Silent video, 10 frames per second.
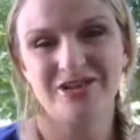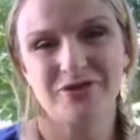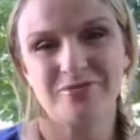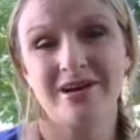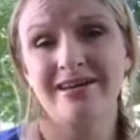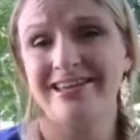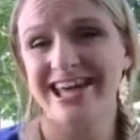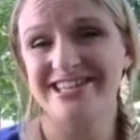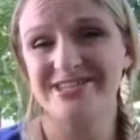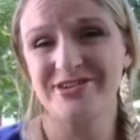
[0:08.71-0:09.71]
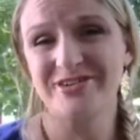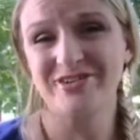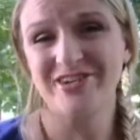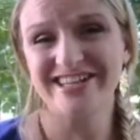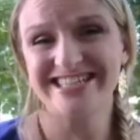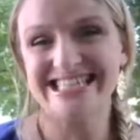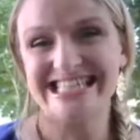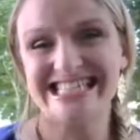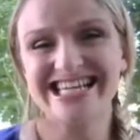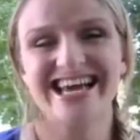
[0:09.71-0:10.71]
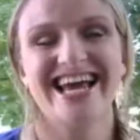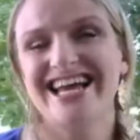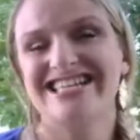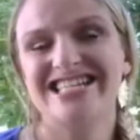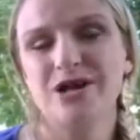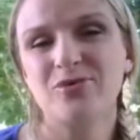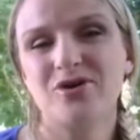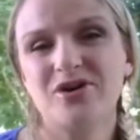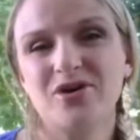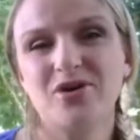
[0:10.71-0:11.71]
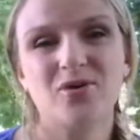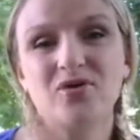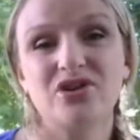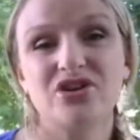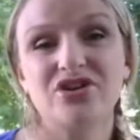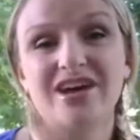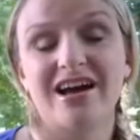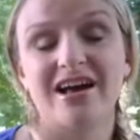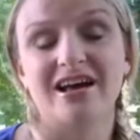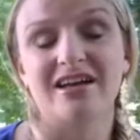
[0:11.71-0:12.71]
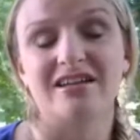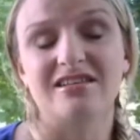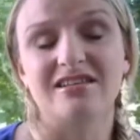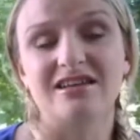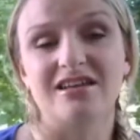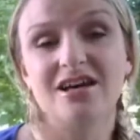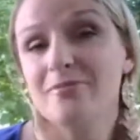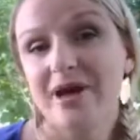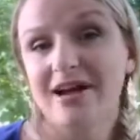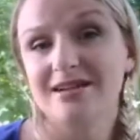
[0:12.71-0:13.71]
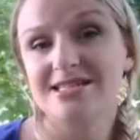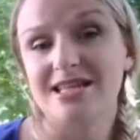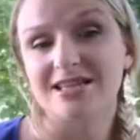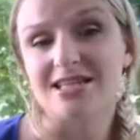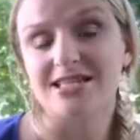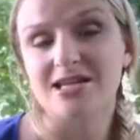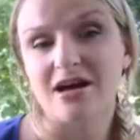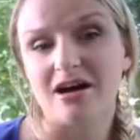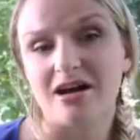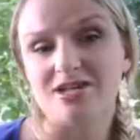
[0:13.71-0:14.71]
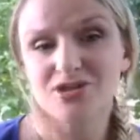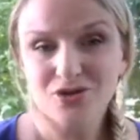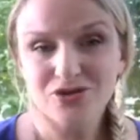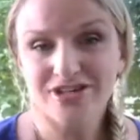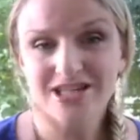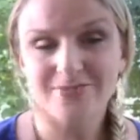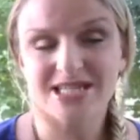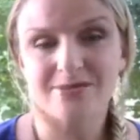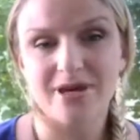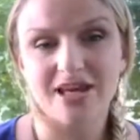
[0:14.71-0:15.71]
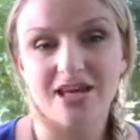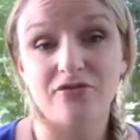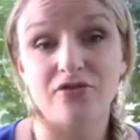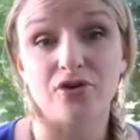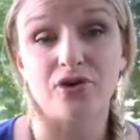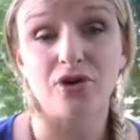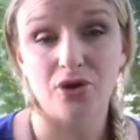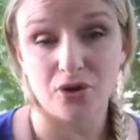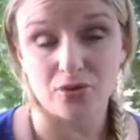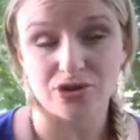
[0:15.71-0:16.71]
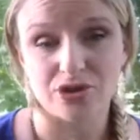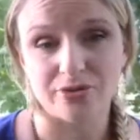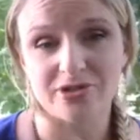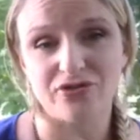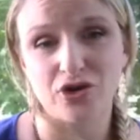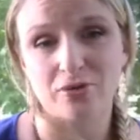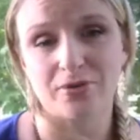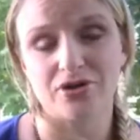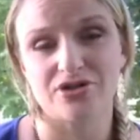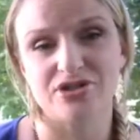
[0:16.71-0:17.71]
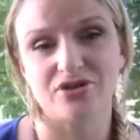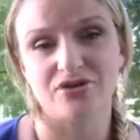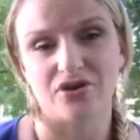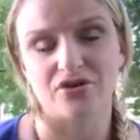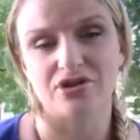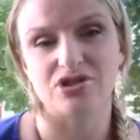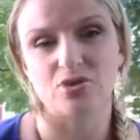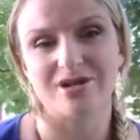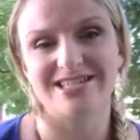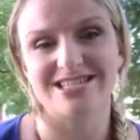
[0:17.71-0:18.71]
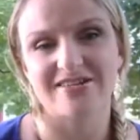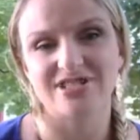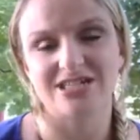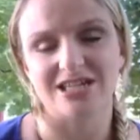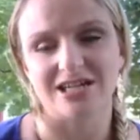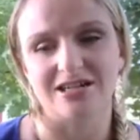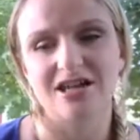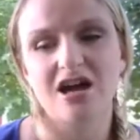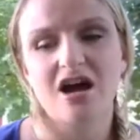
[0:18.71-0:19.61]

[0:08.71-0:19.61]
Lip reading: Hello, my Cancer friends. Today we're going to go over the impacts that this solar eclipse is making for you in terms of your personal growth in 2017,